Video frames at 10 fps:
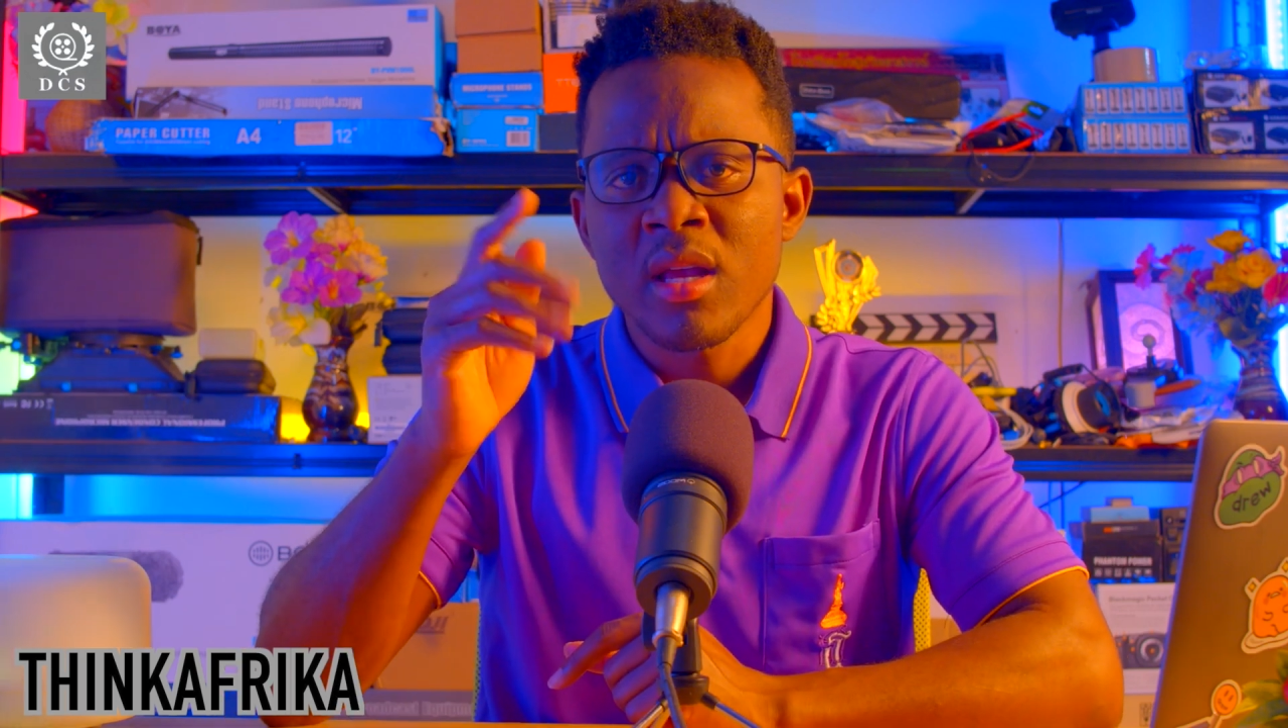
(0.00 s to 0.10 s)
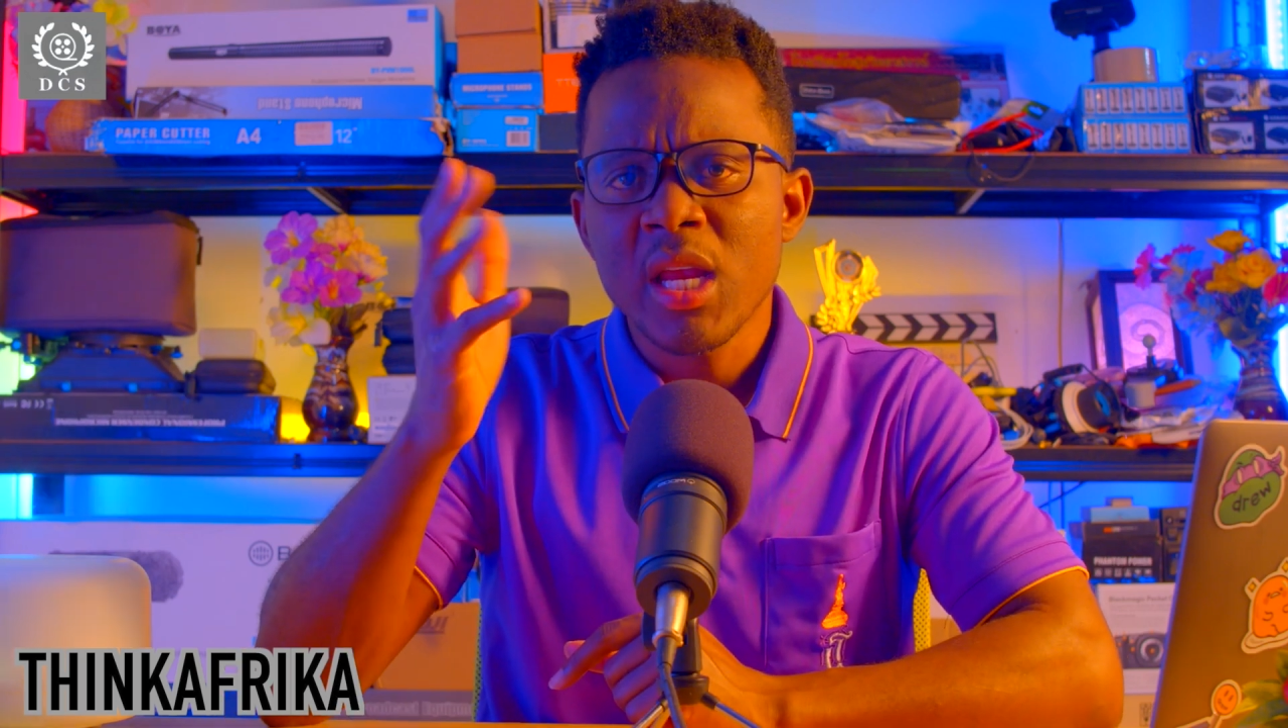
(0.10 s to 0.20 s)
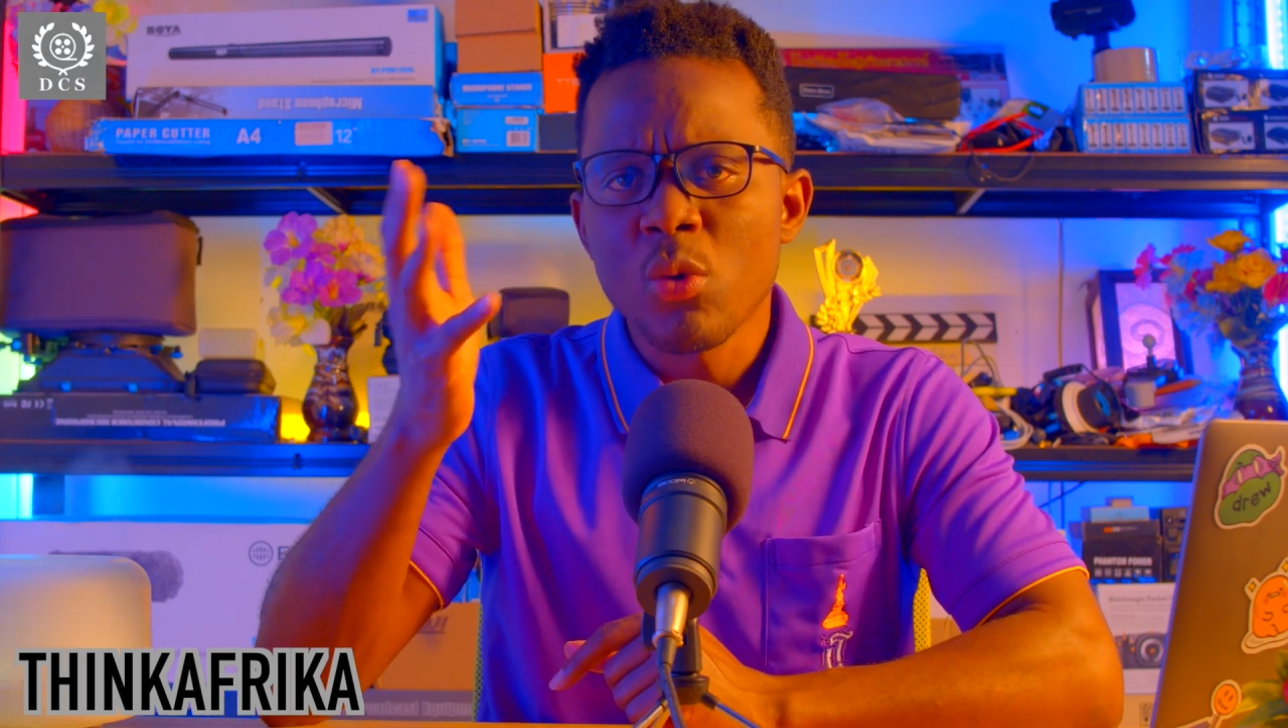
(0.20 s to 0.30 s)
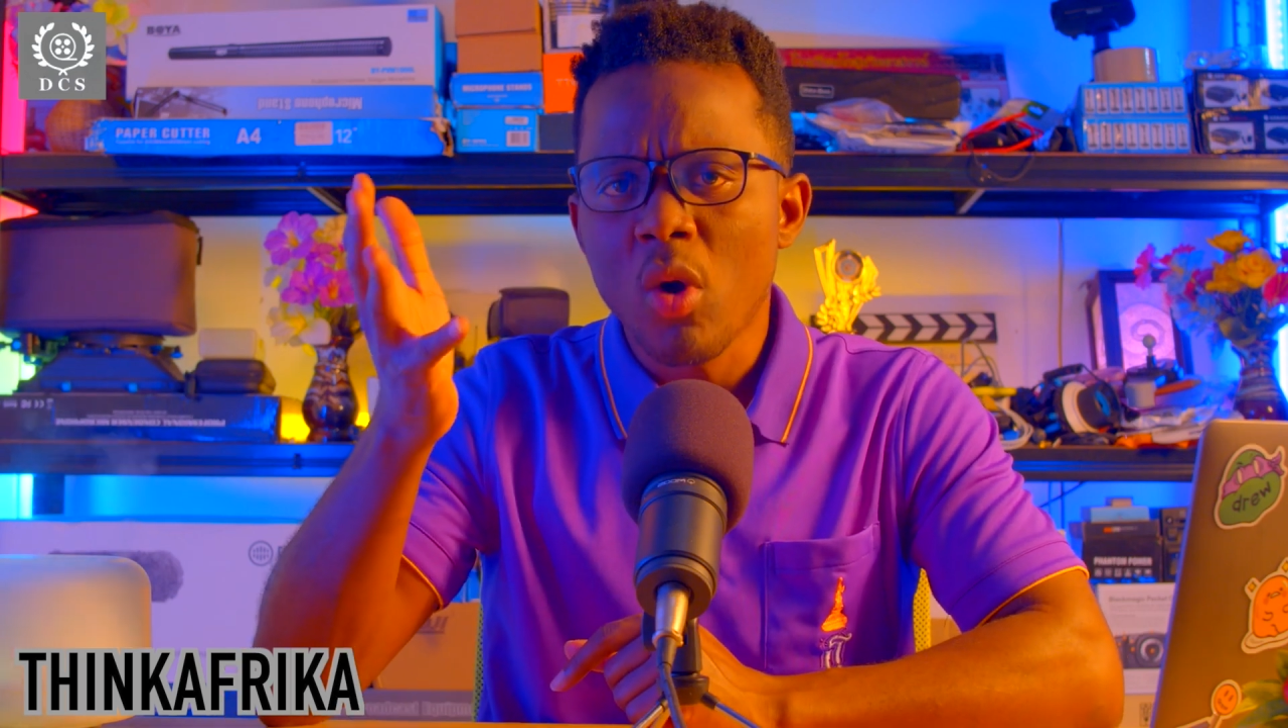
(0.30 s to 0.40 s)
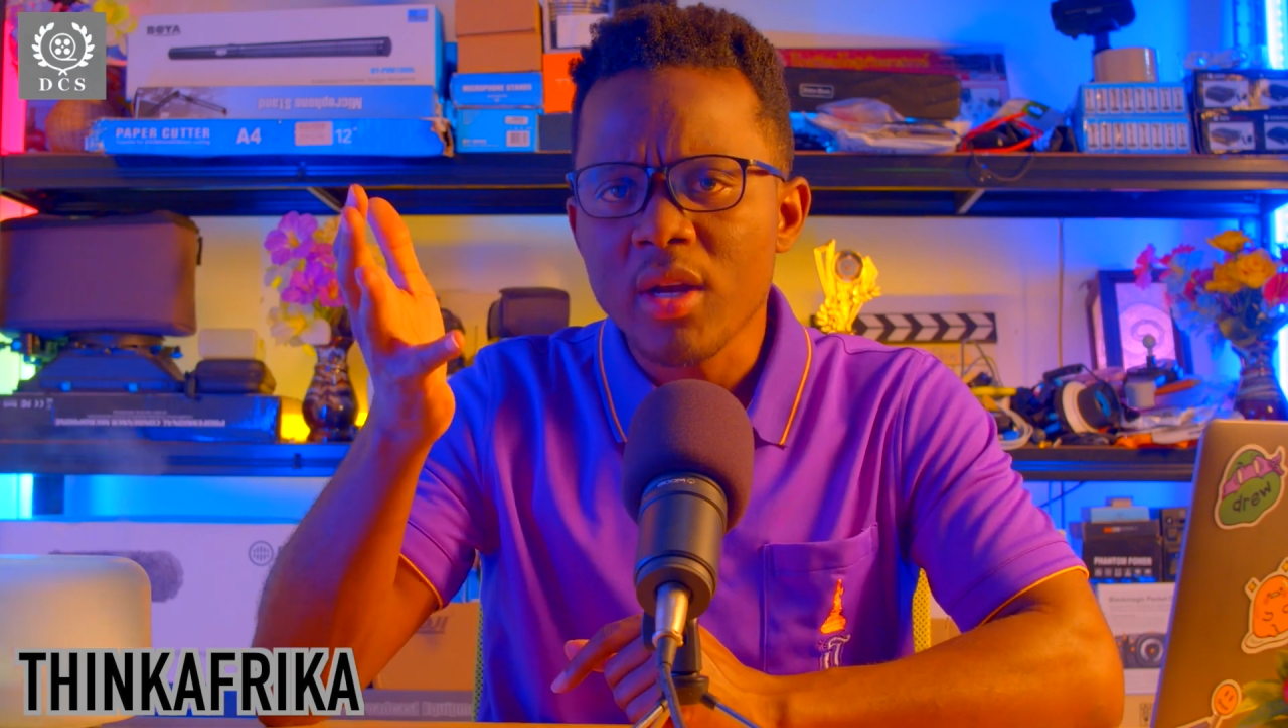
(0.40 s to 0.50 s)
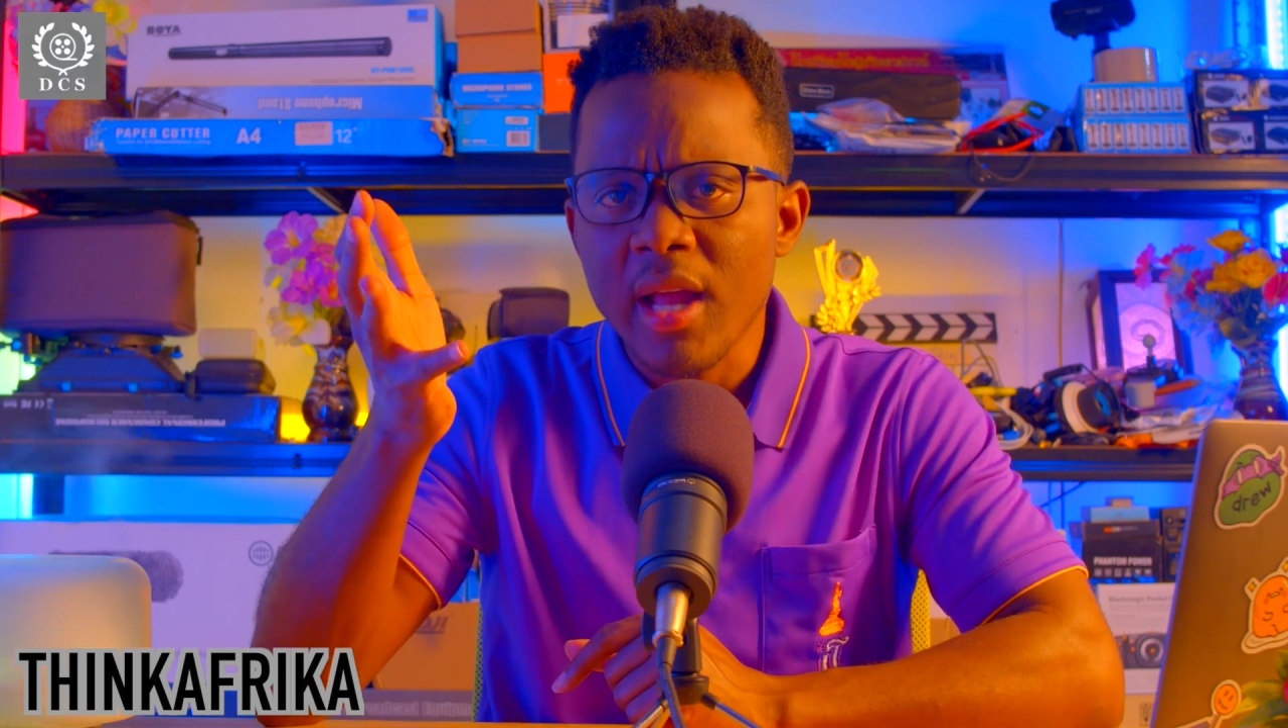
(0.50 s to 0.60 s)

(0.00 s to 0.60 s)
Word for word: in one